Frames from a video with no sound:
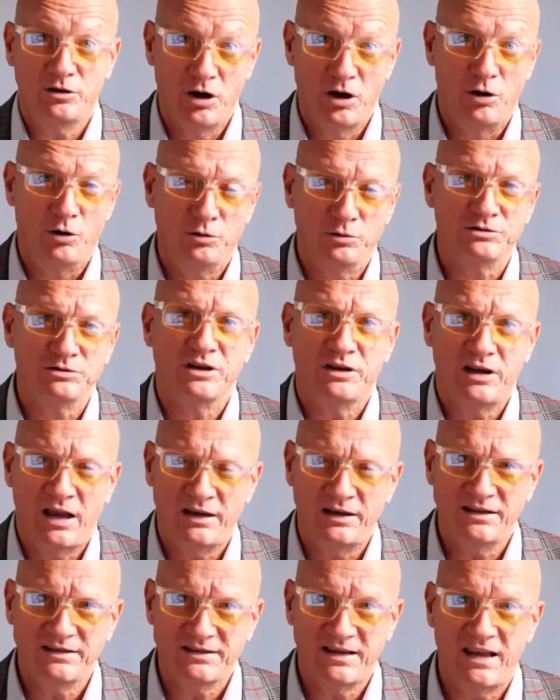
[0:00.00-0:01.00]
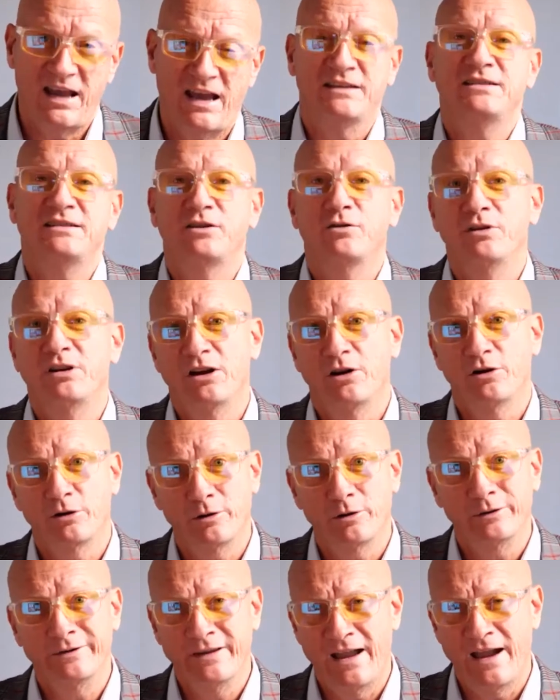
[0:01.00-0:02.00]
gold and its category
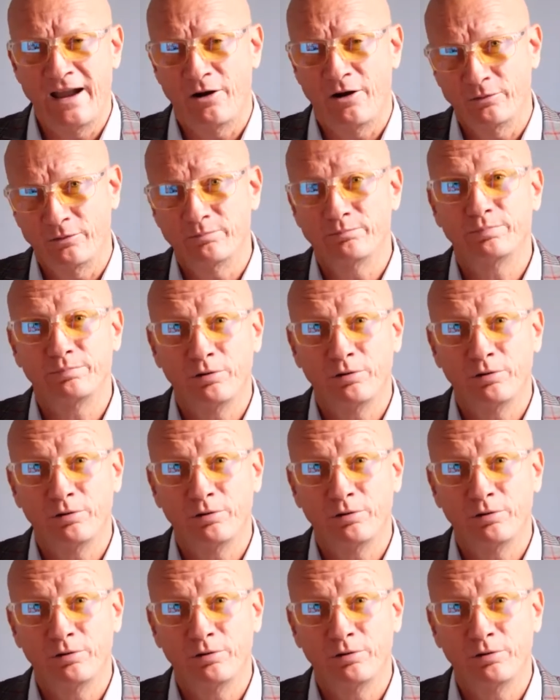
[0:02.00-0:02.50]
are now